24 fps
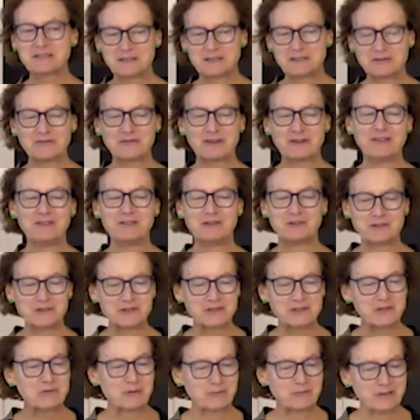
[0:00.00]
to defend their
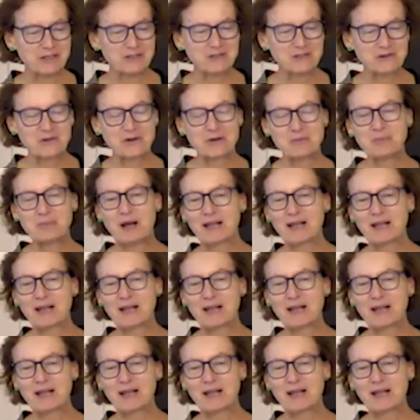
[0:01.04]
discriminatory